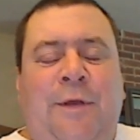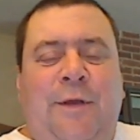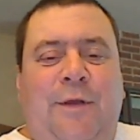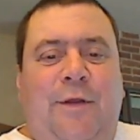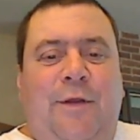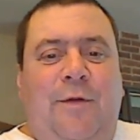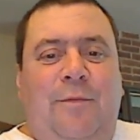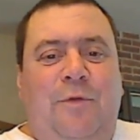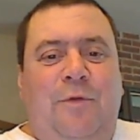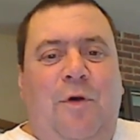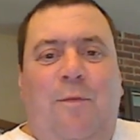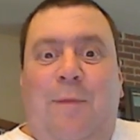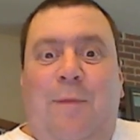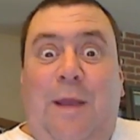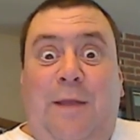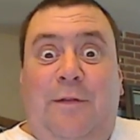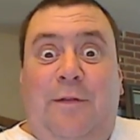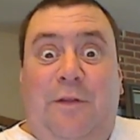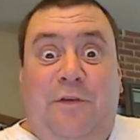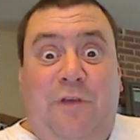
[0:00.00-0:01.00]
You know, don't
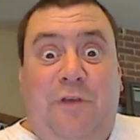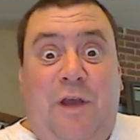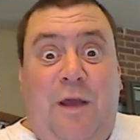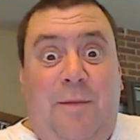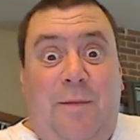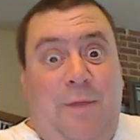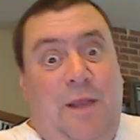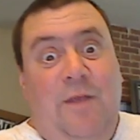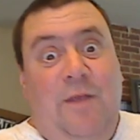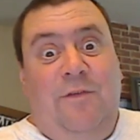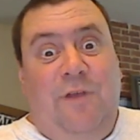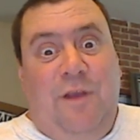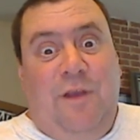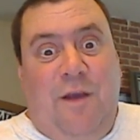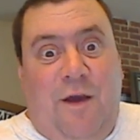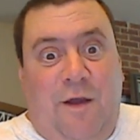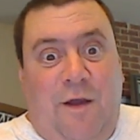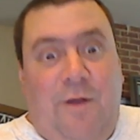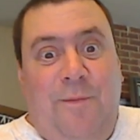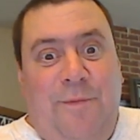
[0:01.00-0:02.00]
make the job easy
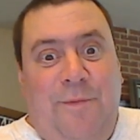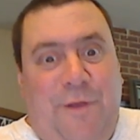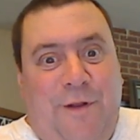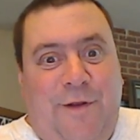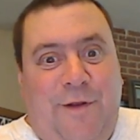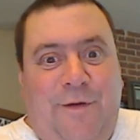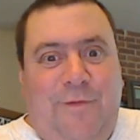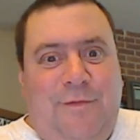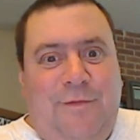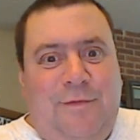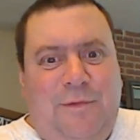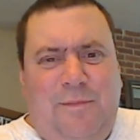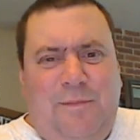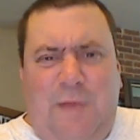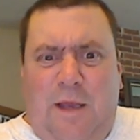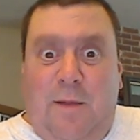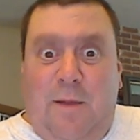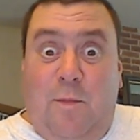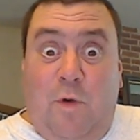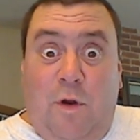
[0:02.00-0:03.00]
on them. You know,
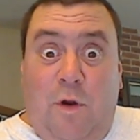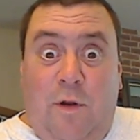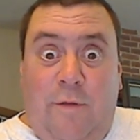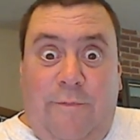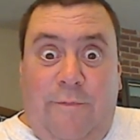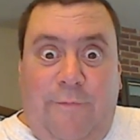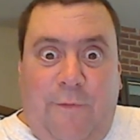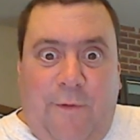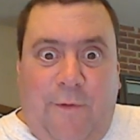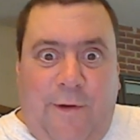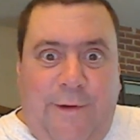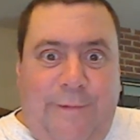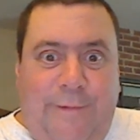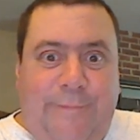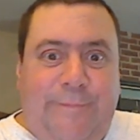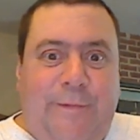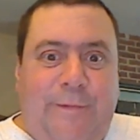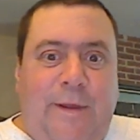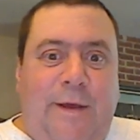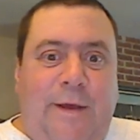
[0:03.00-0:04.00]
make them work for it.
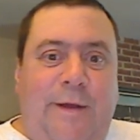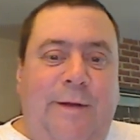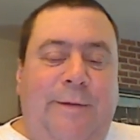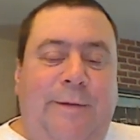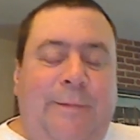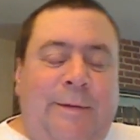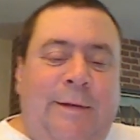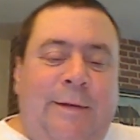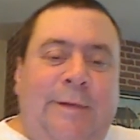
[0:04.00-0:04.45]
Uh,